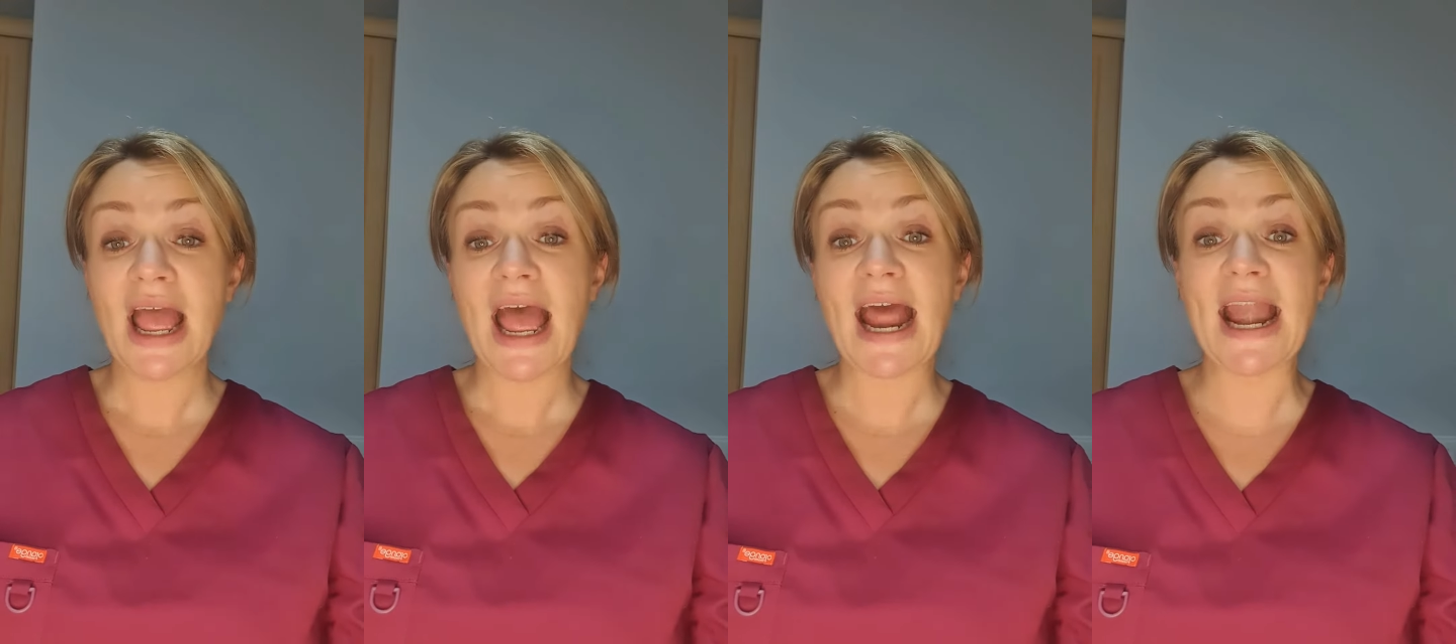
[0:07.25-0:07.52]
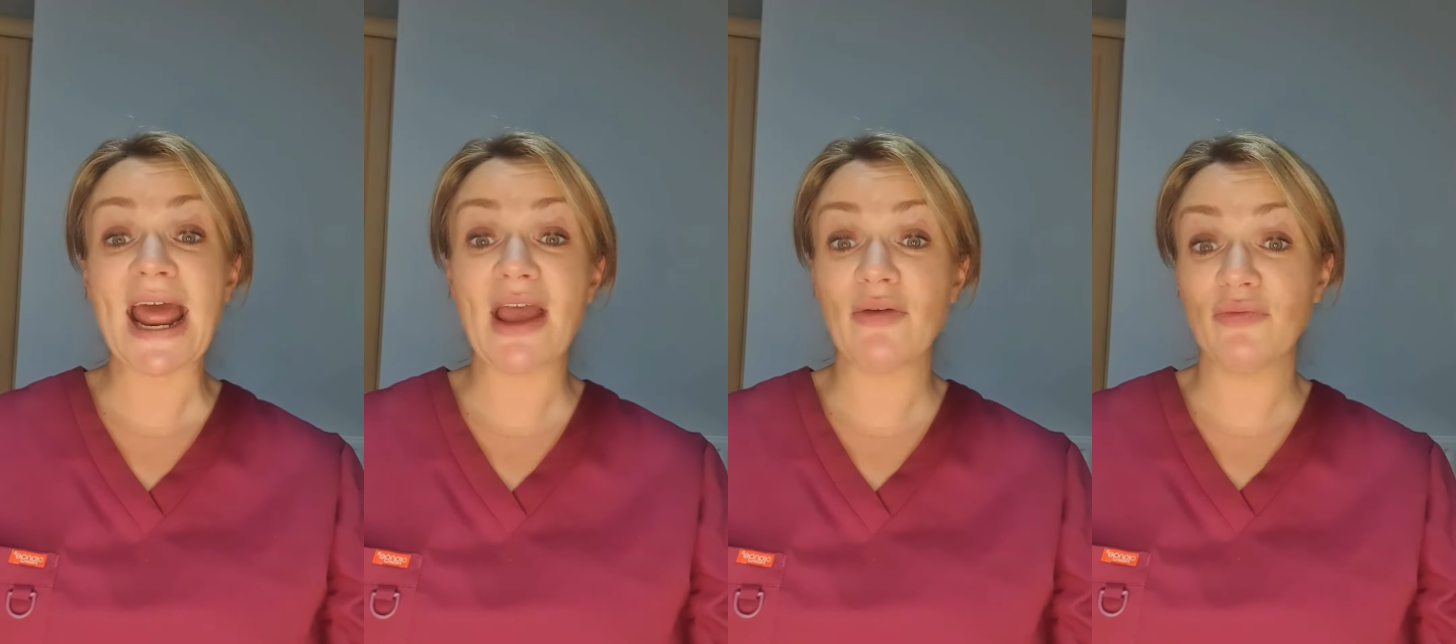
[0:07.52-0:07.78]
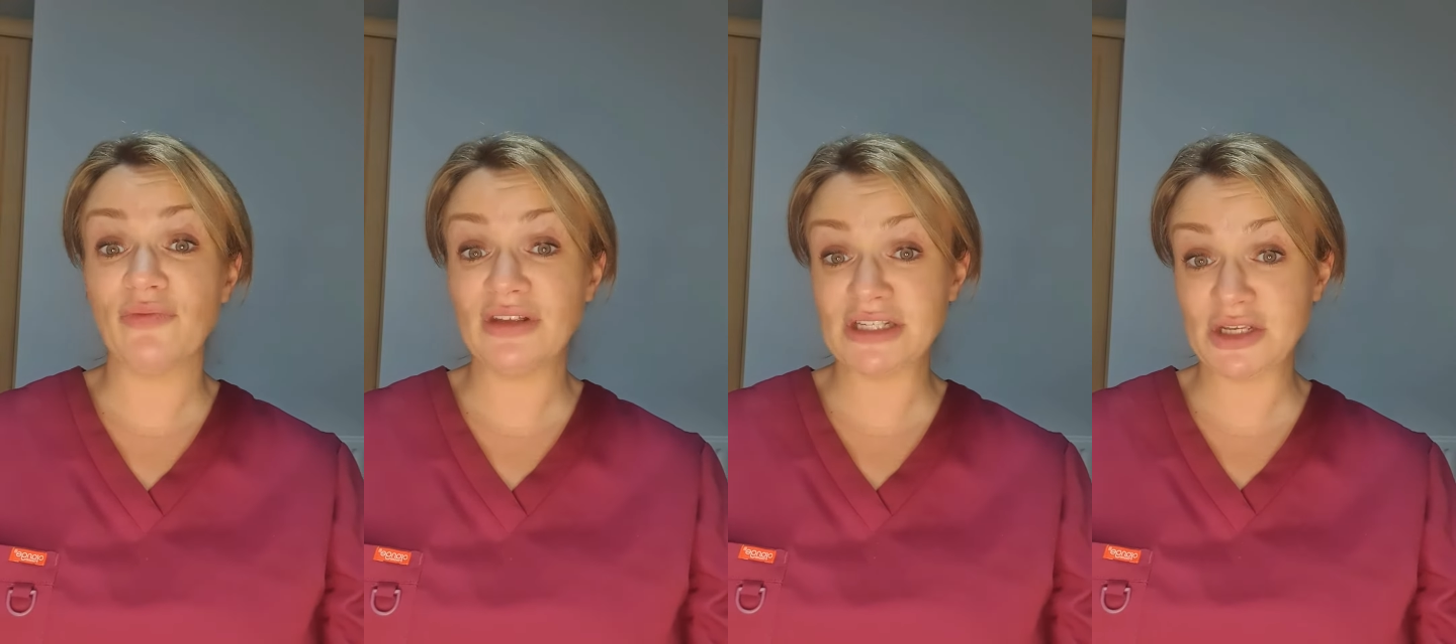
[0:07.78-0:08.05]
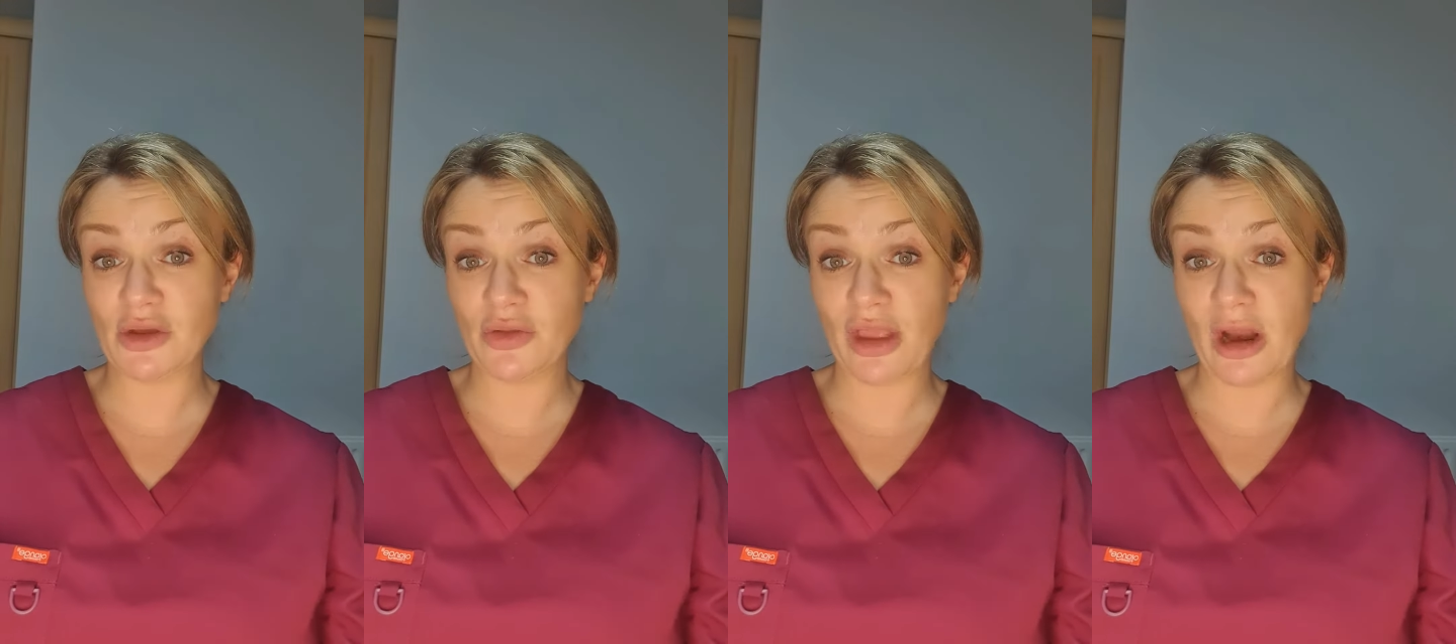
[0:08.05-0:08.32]
and how
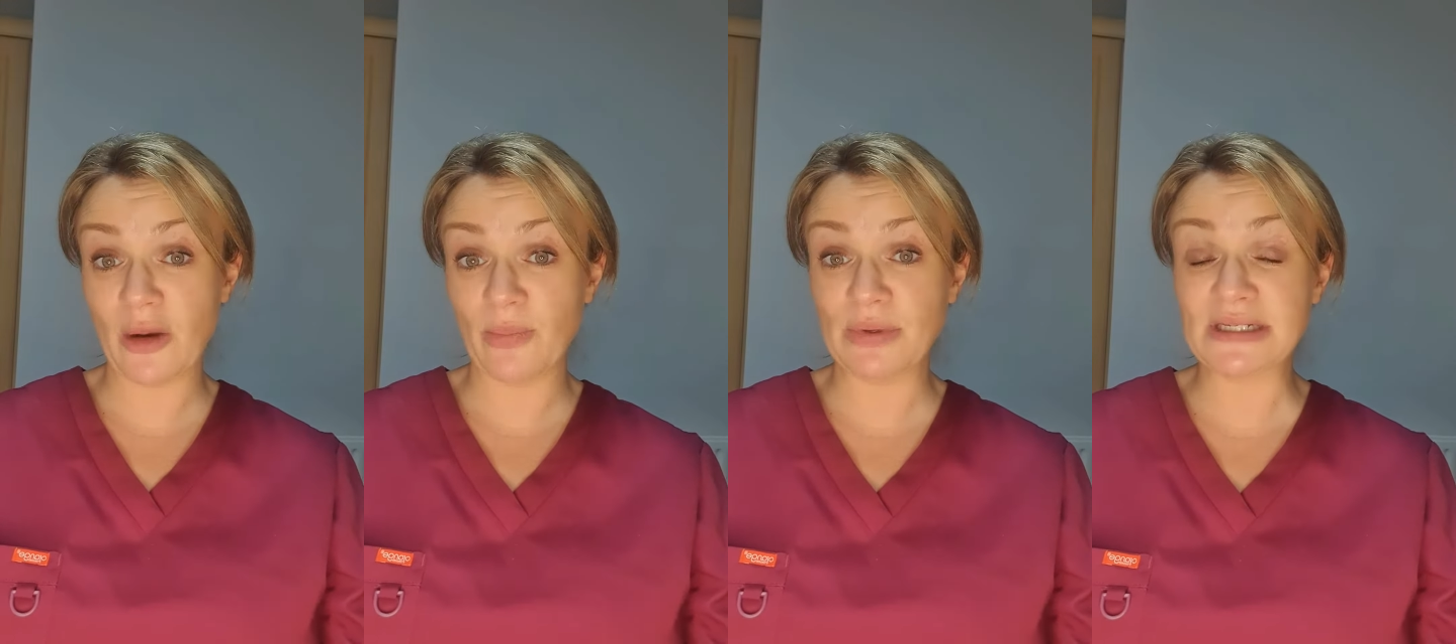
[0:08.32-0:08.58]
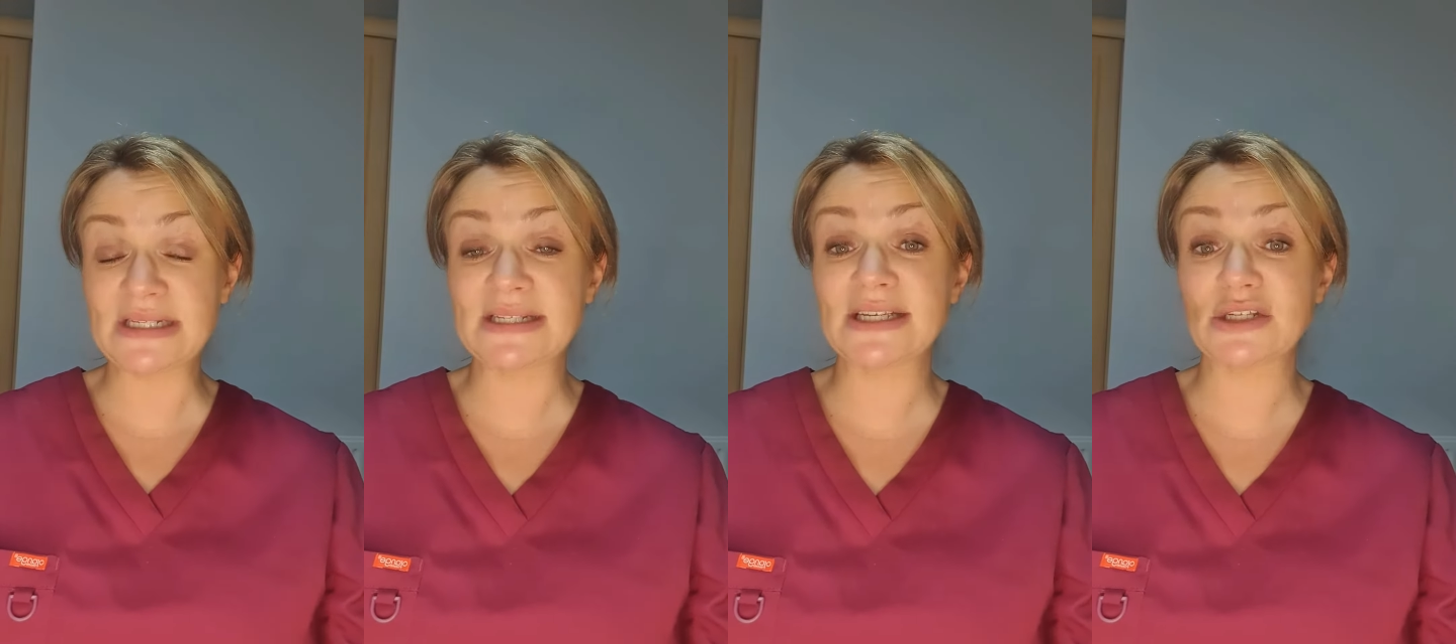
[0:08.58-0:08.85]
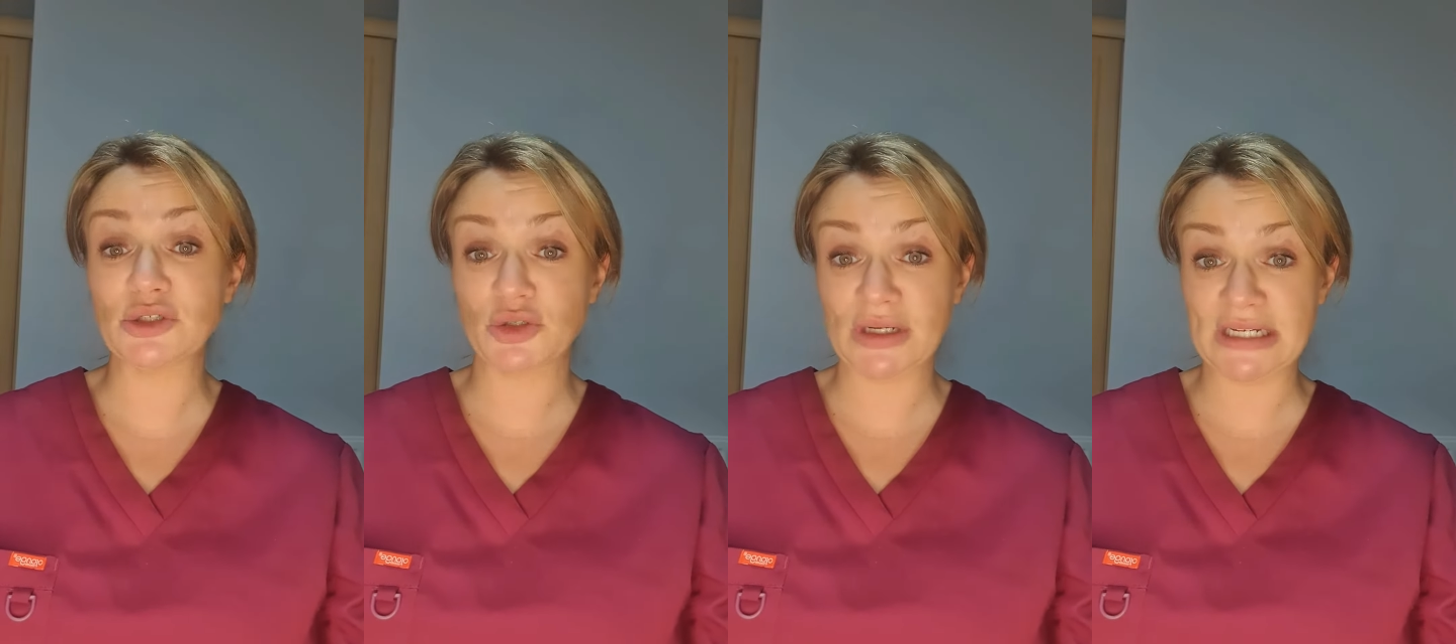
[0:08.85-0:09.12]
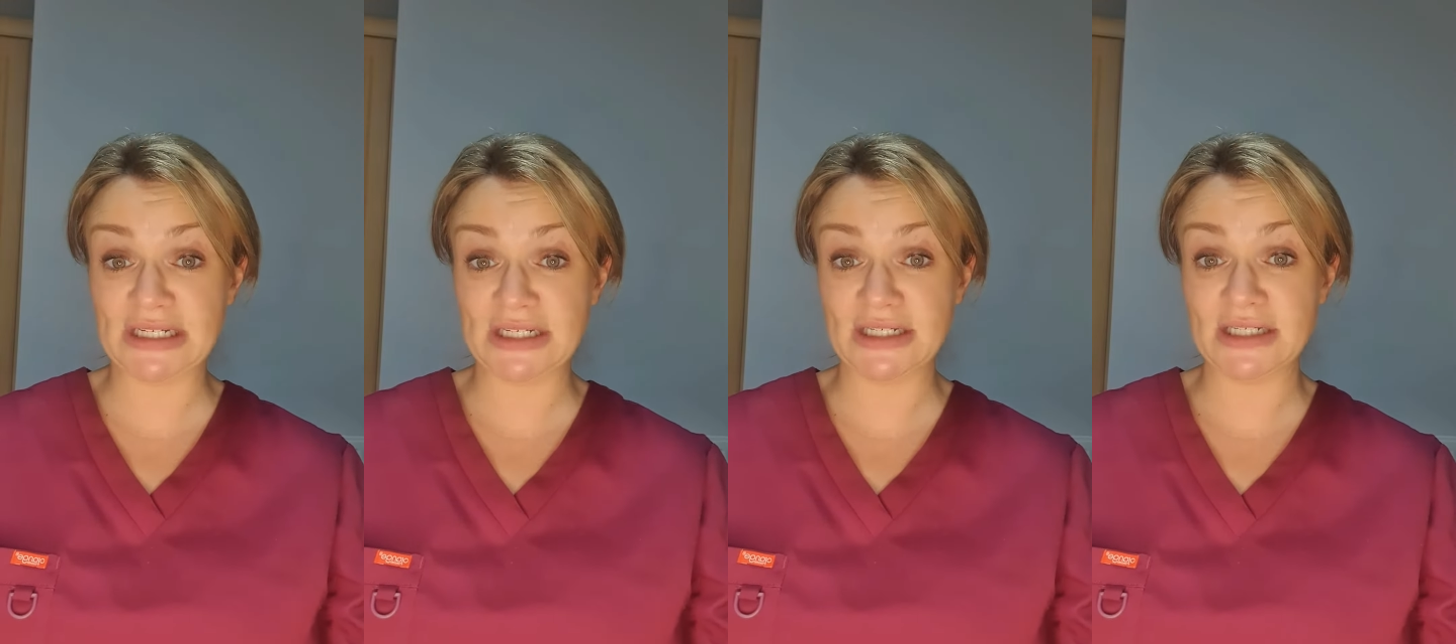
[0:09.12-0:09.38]
physiotherapists can
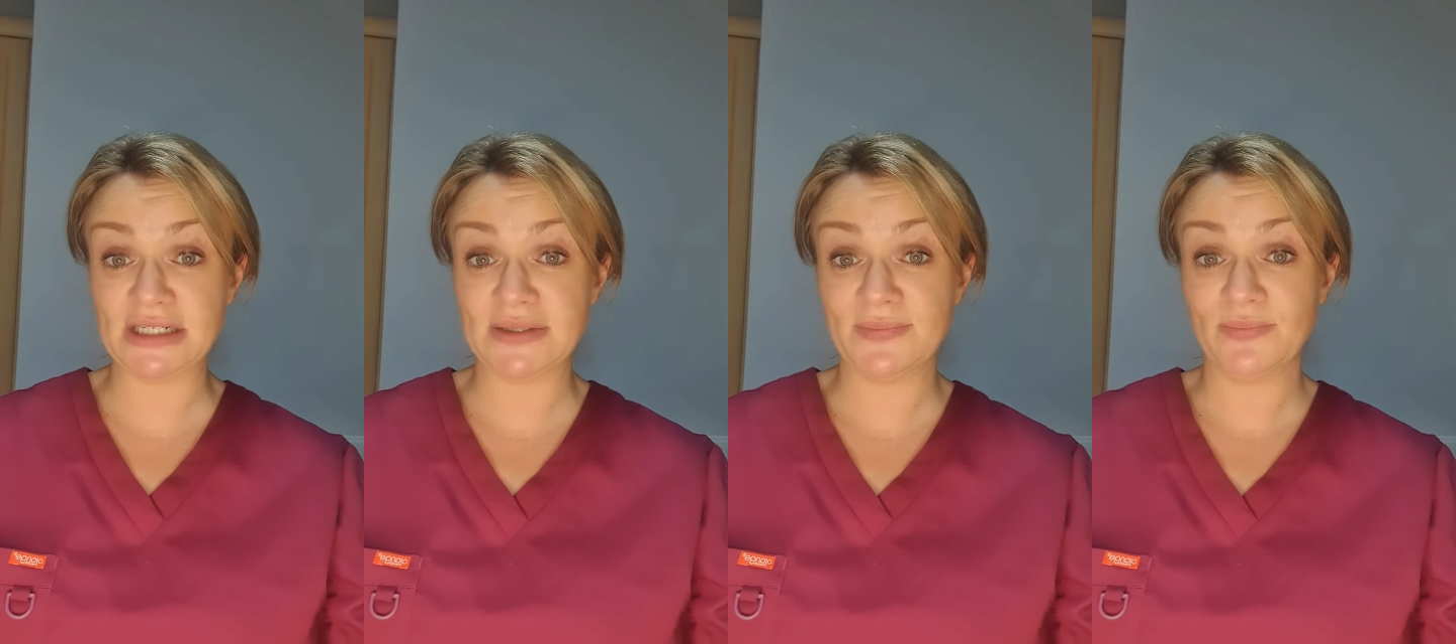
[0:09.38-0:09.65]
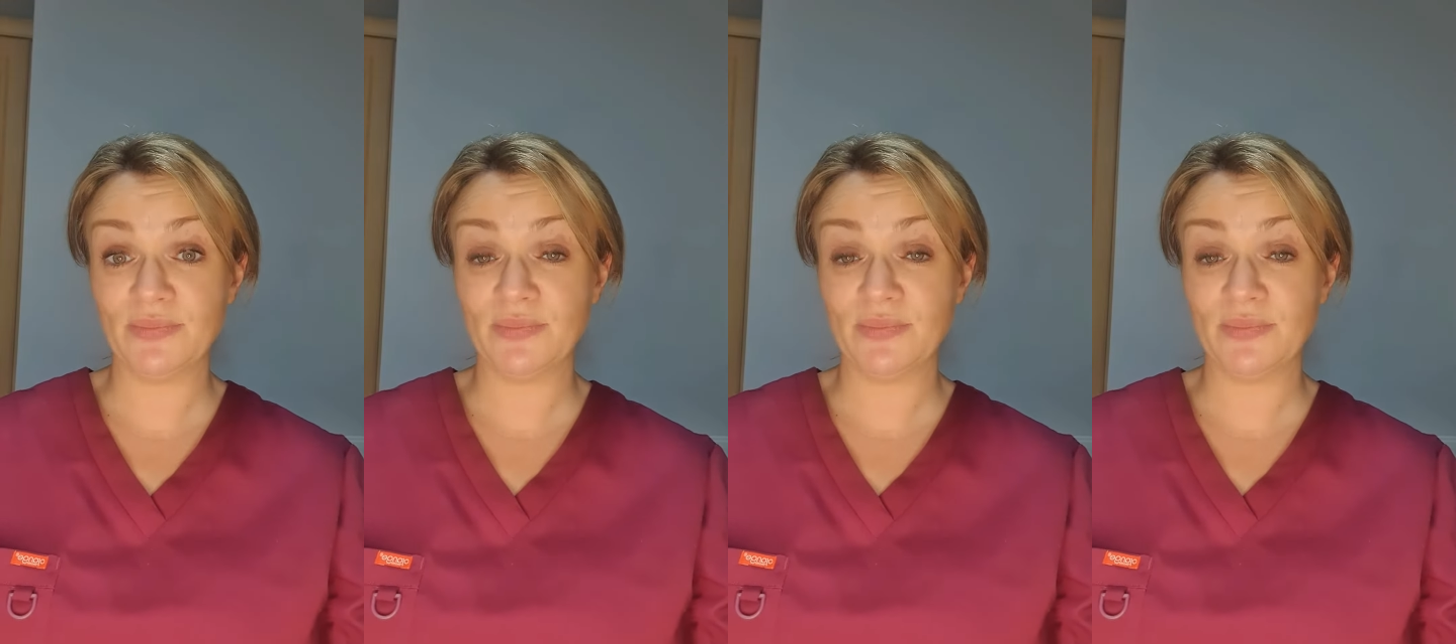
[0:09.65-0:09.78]
treat it.